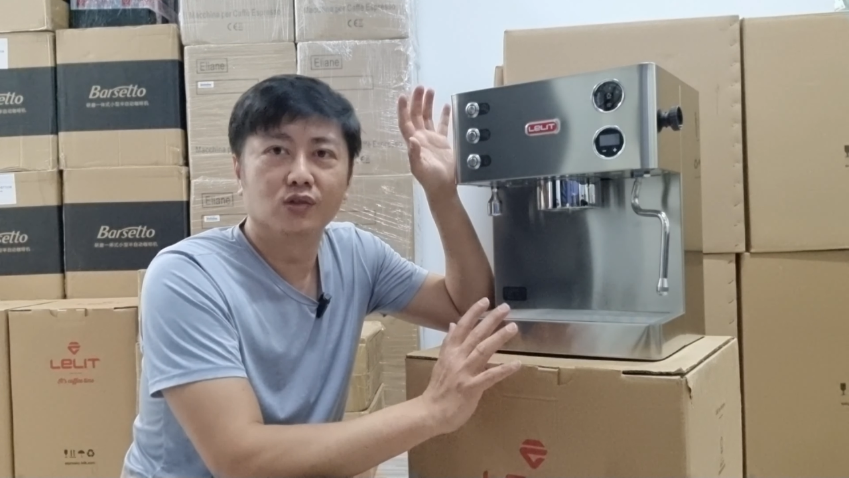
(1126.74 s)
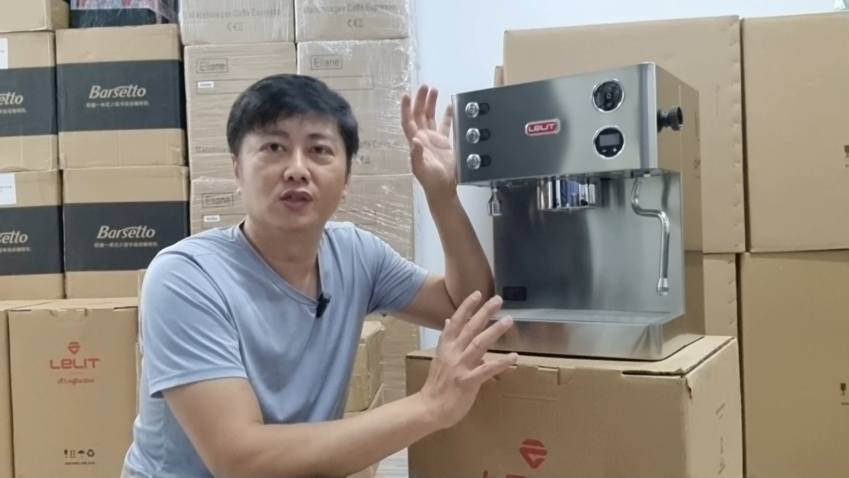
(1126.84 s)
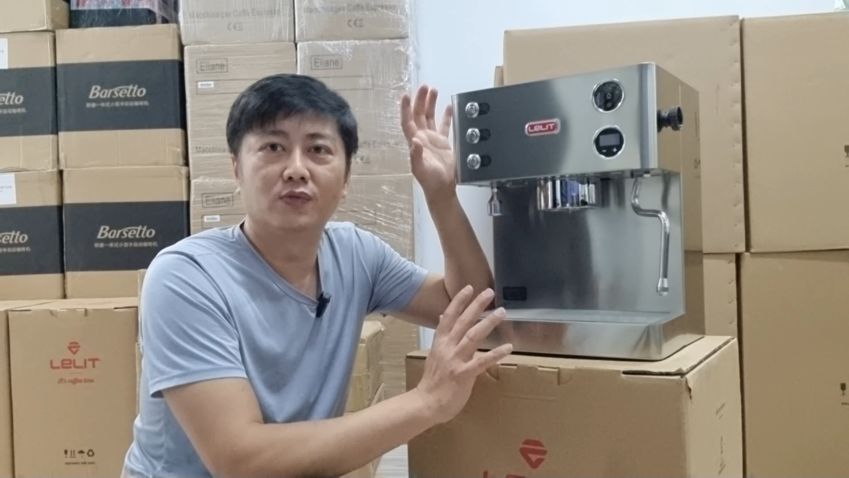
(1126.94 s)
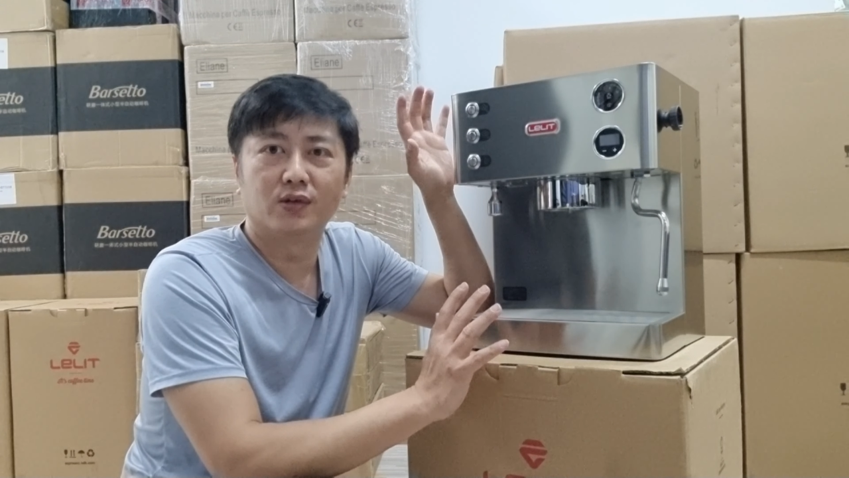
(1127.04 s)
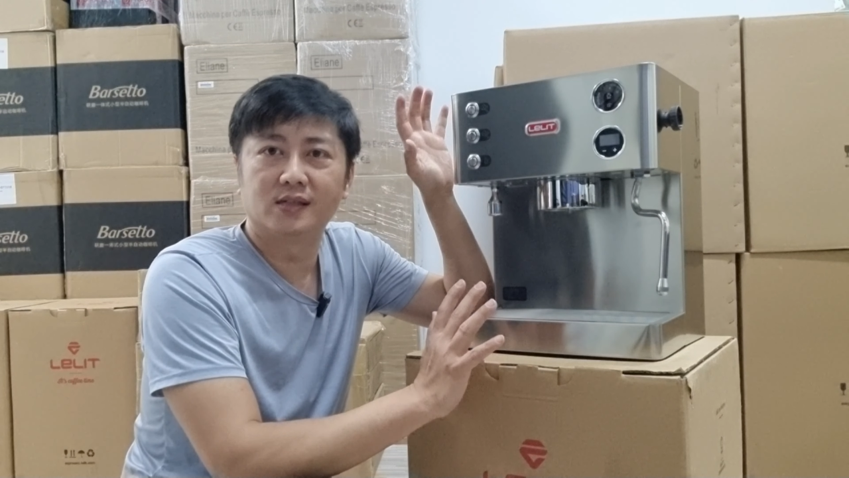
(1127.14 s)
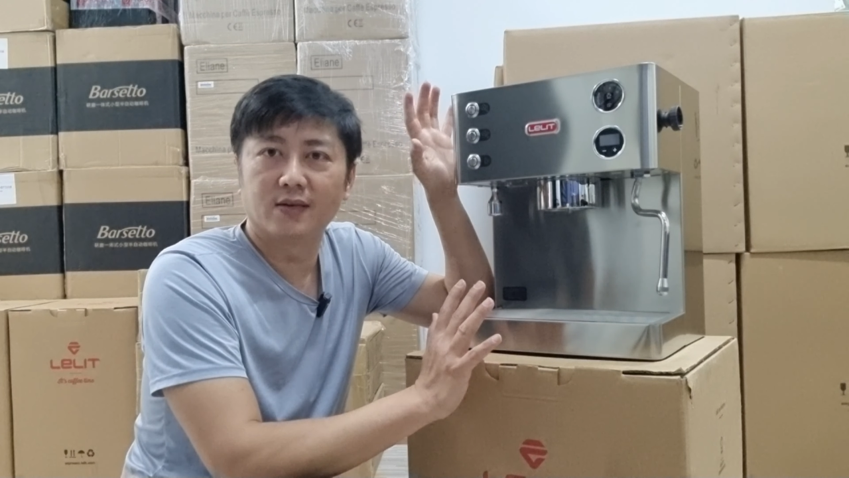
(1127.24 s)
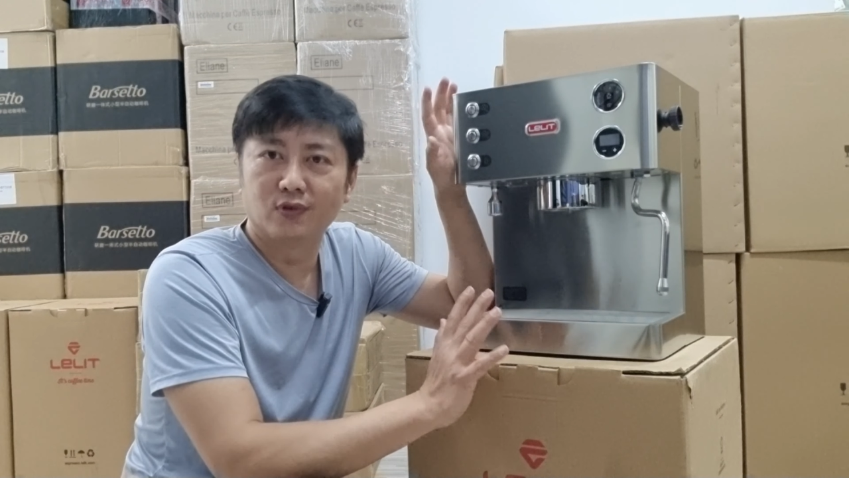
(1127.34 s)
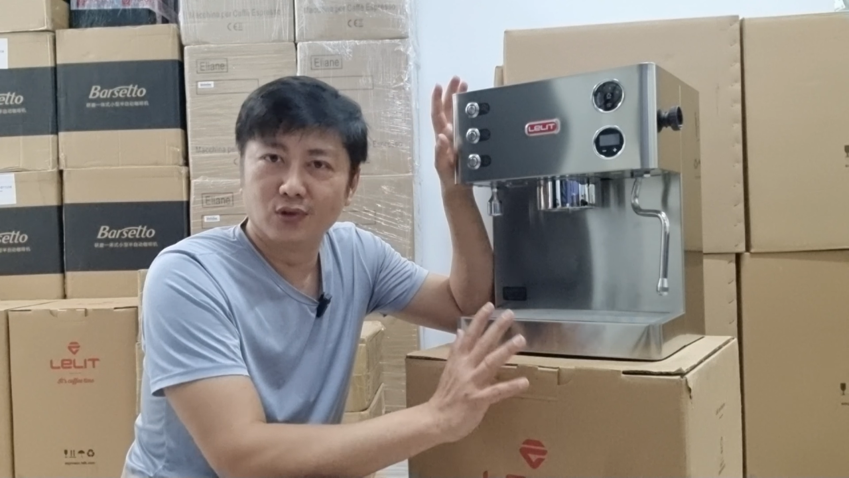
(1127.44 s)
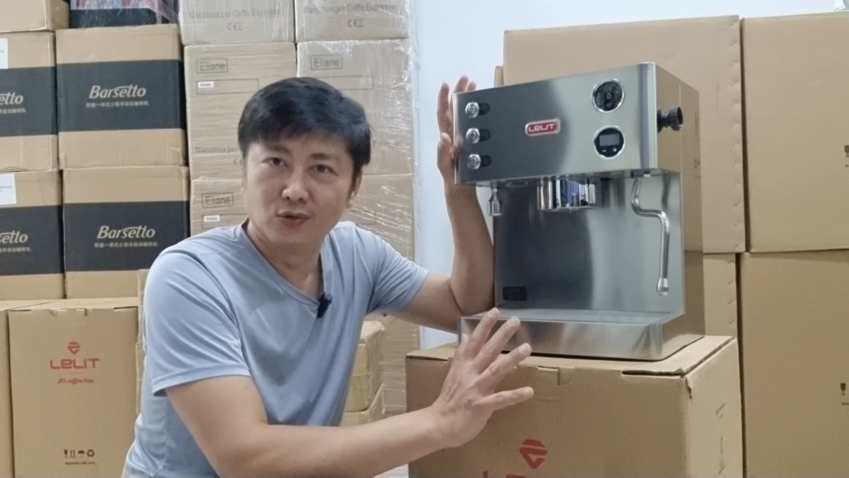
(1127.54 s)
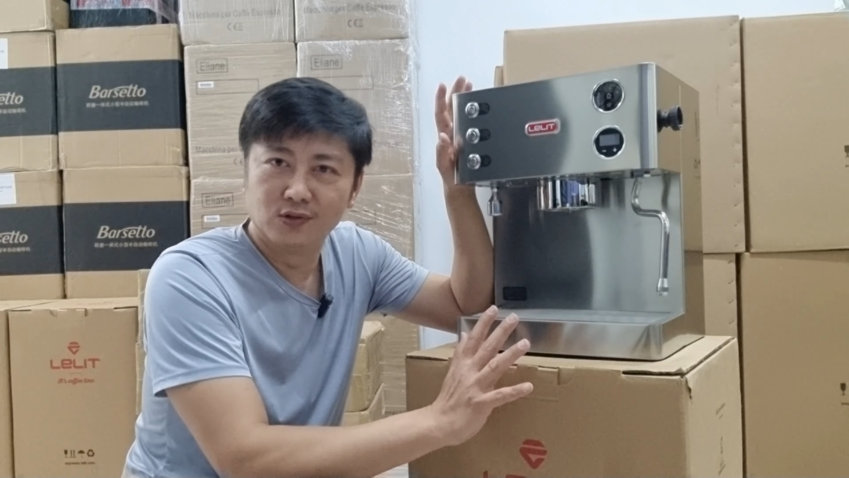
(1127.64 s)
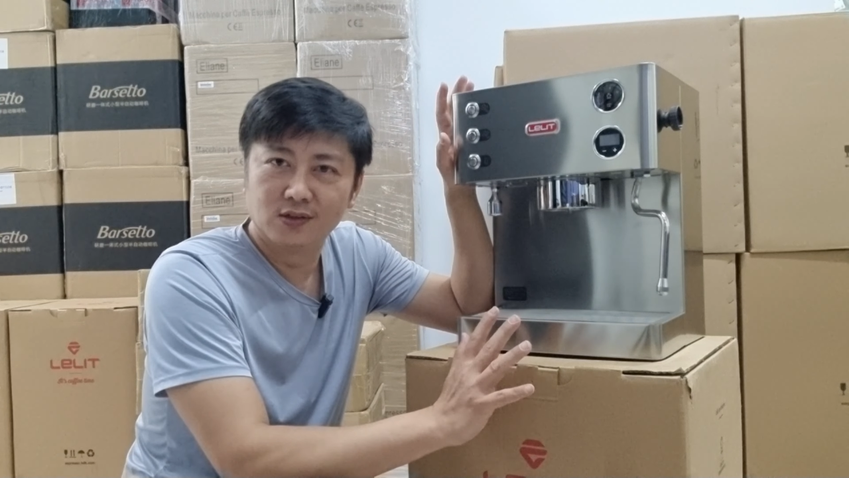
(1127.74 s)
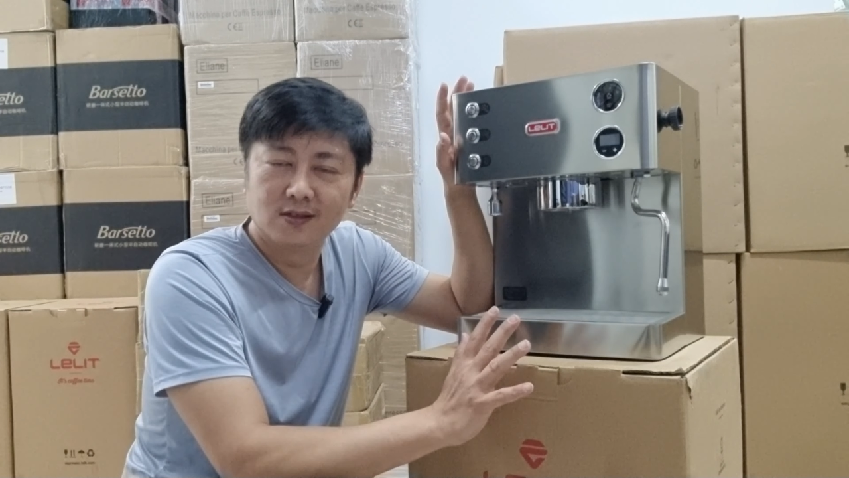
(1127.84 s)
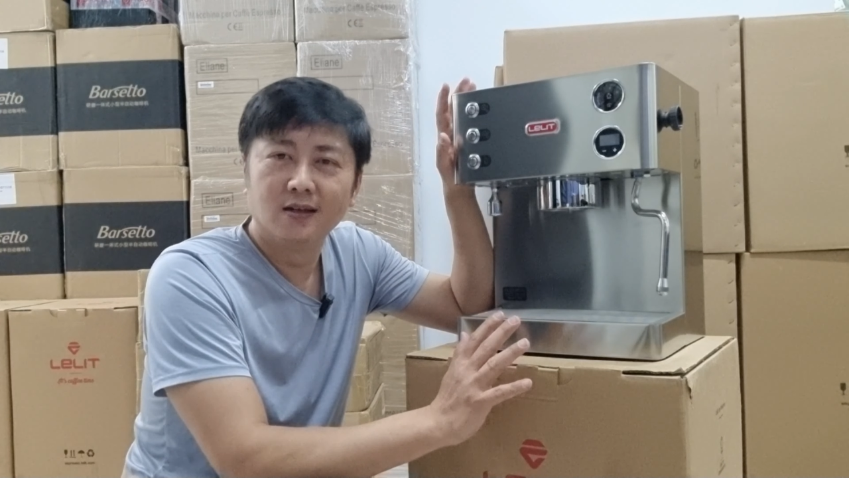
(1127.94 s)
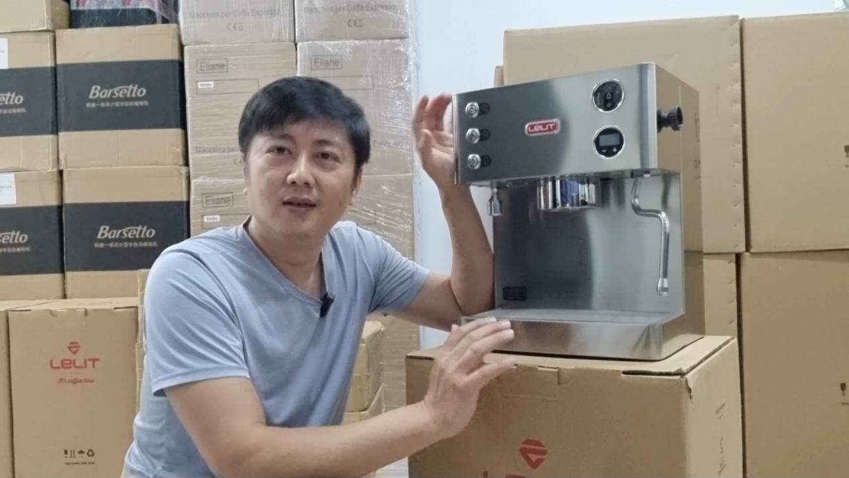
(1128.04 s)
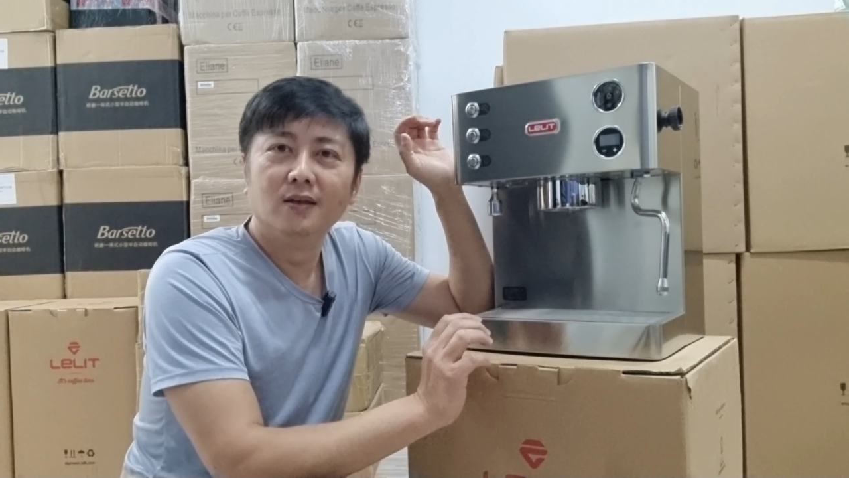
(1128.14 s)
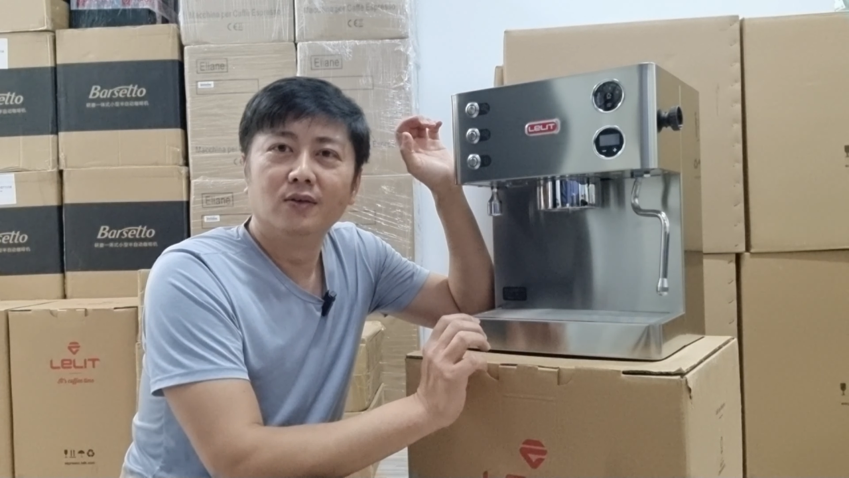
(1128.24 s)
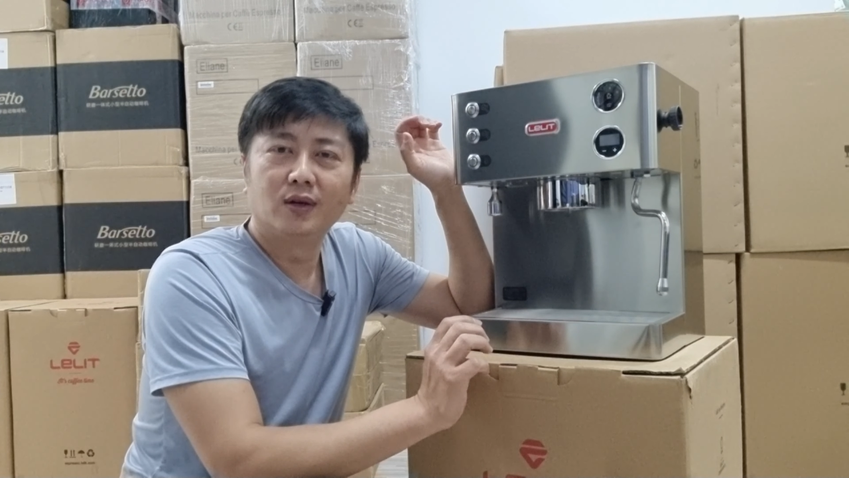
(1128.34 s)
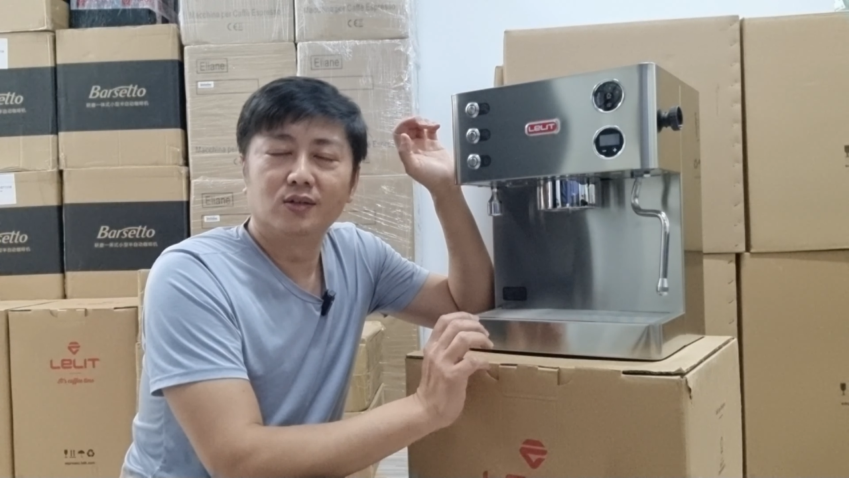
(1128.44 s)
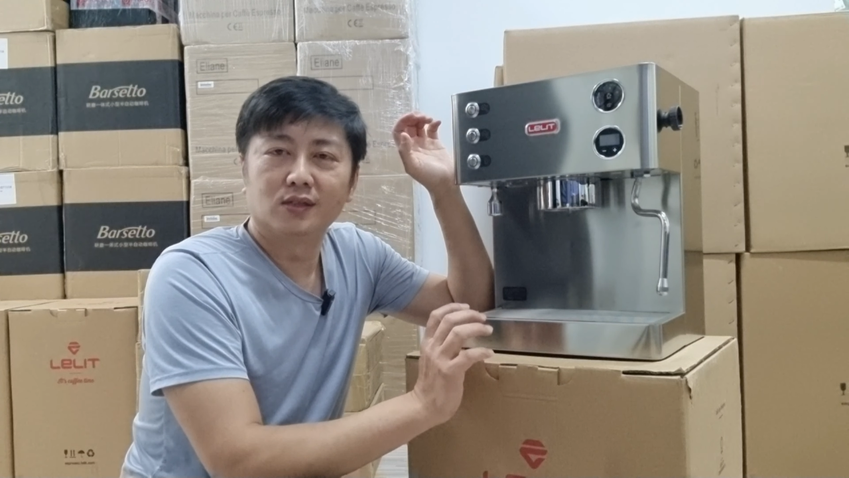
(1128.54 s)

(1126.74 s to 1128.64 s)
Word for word: So it's very safe to use, right?